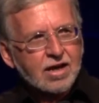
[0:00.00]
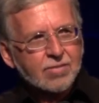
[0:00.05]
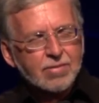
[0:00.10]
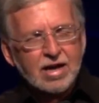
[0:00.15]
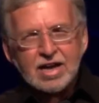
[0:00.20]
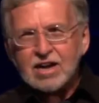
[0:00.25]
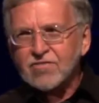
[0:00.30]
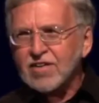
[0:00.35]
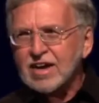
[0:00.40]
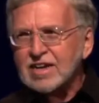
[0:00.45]

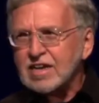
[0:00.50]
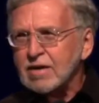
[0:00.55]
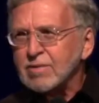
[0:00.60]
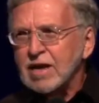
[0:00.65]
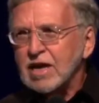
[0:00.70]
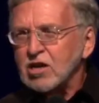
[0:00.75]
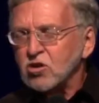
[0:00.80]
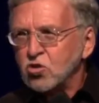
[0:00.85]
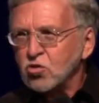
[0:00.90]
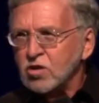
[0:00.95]
Matter of fact, I'm
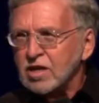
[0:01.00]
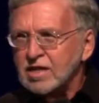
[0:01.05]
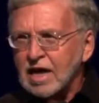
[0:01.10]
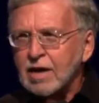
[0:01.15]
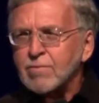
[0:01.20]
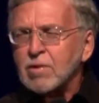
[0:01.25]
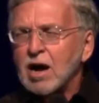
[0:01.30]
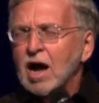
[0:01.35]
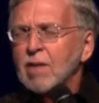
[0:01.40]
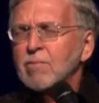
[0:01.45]
not good at it.
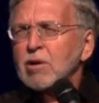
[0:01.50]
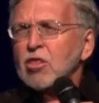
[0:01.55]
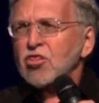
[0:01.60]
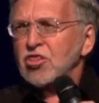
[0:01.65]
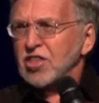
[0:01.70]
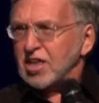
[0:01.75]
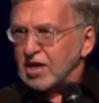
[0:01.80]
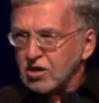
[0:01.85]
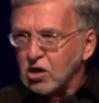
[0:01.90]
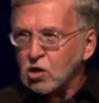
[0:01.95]
I'm a
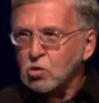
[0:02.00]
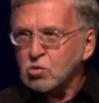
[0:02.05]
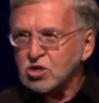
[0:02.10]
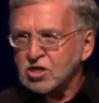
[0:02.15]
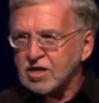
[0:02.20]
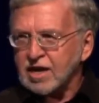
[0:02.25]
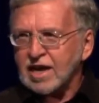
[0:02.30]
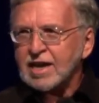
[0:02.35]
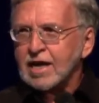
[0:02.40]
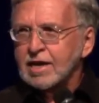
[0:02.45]

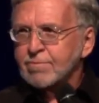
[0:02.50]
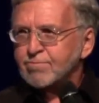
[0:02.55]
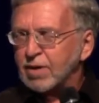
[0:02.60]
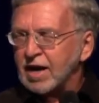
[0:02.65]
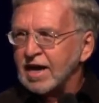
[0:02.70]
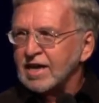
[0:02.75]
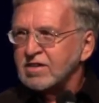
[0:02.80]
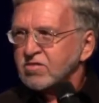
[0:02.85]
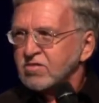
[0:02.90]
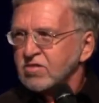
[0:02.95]
theologian. I like
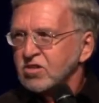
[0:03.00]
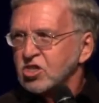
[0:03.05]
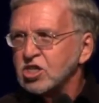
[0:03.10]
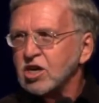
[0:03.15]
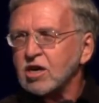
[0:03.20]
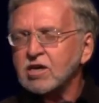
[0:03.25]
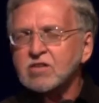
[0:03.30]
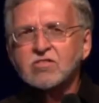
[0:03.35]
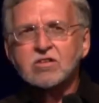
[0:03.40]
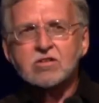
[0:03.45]
boxes and
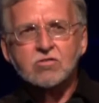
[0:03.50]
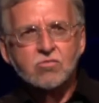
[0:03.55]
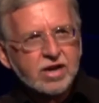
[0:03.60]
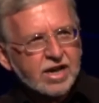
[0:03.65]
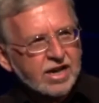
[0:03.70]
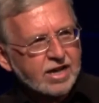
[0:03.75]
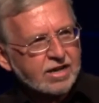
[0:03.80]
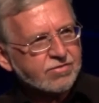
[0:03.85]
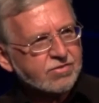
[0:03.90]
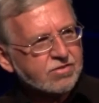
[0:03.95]
charts and
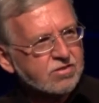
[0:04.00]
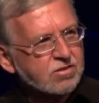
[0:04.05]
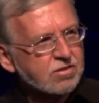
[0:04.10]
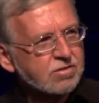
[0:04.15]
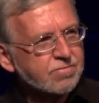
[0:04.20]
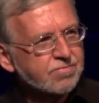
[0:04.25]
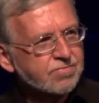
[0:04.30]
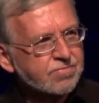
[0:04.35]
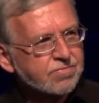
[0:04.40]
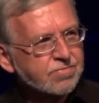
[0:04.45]

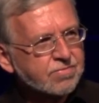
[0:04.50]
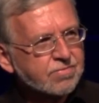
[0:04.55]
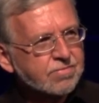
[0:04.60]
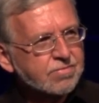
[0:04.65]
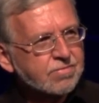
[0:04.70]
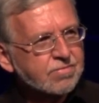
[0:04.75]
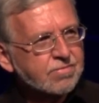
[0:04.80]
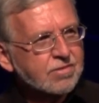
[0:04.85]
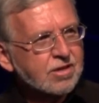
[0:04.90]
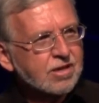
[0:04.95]
graphs.
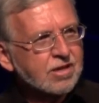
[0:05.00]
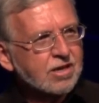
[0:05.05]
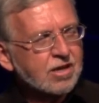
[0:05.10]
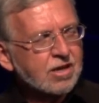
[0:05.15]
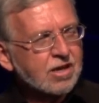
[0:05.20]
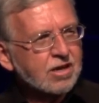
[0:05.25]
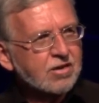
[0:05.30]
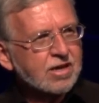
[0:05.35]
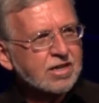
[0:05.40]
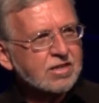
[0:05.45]

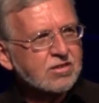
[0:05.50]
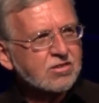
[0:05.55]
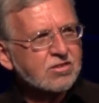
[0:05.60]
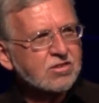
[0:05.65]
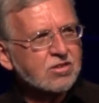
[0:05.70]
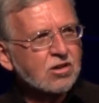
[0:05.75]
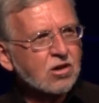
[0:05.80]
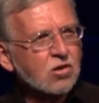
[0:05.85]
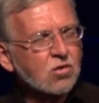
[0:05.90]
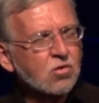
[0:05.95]
All right,
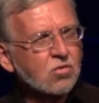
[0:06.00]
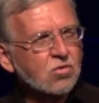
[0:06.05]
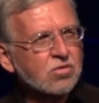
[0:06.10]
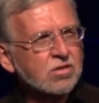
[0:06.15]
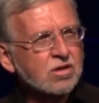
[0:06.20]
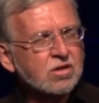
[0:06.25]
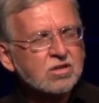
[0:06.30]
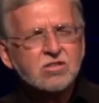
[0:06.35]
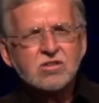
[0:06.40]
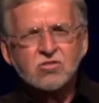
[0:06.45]
so
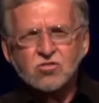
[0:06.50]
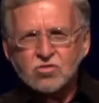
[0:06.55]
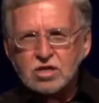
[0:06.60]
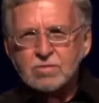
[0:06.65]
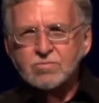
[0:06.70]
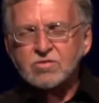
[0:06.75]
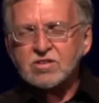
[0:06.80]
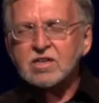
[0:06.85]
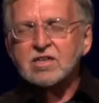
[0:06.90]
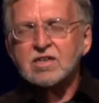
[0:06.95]
the
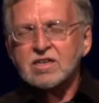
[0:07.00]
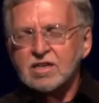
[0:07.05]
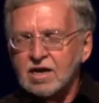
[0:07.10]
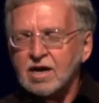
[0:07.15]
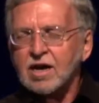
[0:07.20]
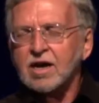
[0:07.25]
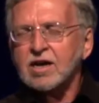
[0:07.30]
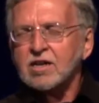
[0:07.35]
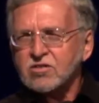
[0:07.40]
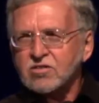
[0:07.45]
dream said,
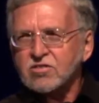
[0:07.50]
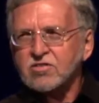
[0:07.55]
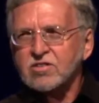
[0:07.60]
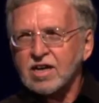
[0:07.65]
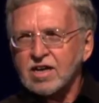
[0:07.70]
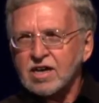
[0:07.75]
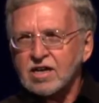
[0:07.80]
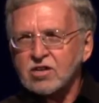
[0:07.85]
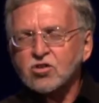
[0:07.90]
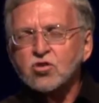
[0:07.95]
yeah, I
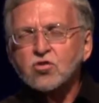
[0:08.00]
understand.